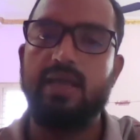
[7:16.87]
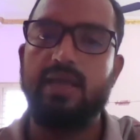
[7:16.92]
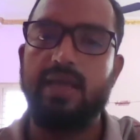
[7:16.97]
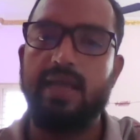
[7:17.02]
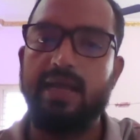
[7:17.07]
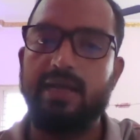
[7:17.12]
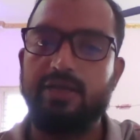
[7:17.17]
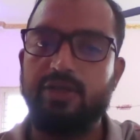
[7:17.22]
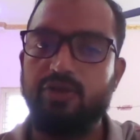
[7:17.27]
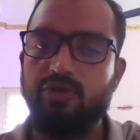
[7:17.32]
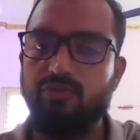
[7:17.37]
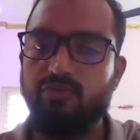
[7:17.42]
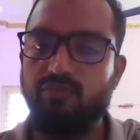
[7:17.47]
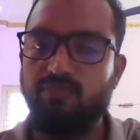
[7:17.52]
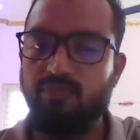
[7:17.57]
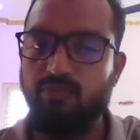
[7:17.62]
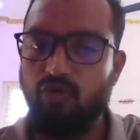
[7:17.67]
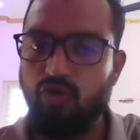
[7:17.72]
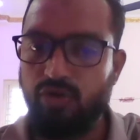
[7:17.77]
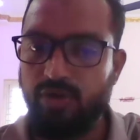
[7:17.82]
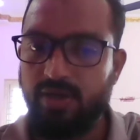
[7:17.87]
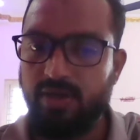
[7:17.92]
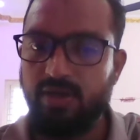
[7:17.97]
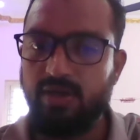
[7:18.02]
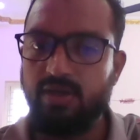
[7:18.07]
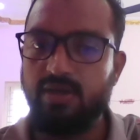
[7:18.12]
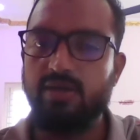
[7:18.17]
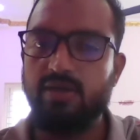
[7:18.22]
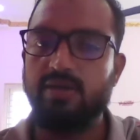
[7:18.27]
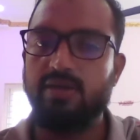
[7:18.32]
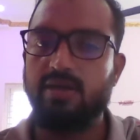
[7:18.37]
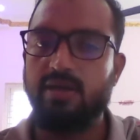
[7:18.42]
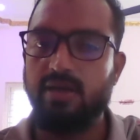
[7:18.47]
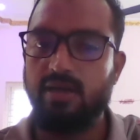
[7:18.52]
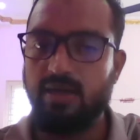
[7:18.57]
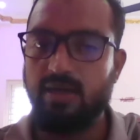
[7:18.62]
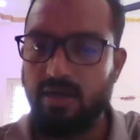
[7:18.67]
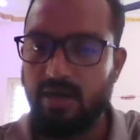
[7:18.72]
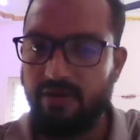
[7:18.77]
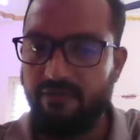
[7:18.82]
Active
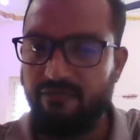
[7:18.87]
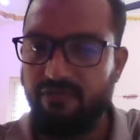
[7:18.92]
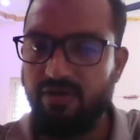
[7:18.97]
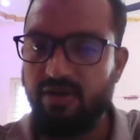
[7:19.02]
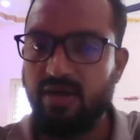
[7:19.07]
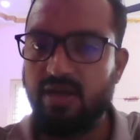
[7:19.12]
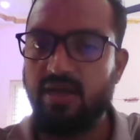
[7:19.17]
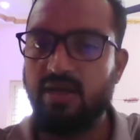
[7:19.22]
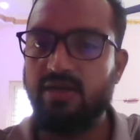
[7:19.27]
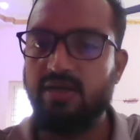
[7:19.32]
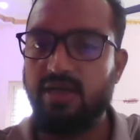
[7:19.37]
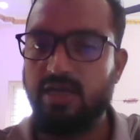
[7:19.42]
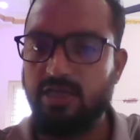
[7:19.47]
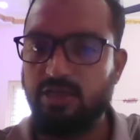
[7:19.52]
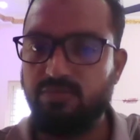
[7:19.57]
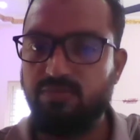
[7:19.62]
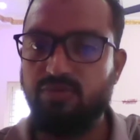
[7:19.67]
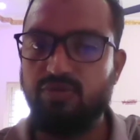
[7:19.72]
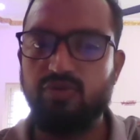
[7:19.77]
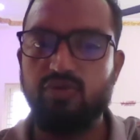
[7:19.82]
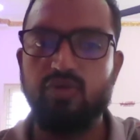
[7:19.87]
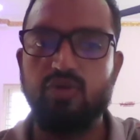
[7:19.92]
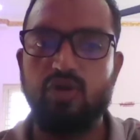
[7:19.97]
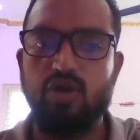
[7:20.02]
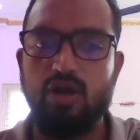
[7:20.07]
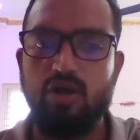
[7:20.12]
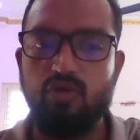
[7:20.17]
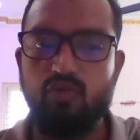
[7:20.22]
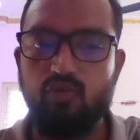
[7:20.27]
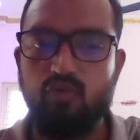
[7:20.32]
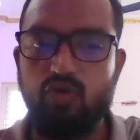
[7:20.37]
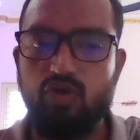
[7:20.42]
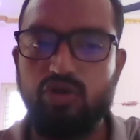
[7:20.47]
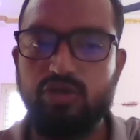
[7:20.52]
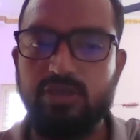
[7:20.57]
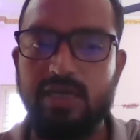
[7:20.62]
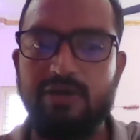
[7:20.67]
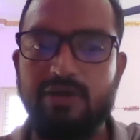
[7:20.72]
Monitor, Grafana, Dashboard, CloudWatch.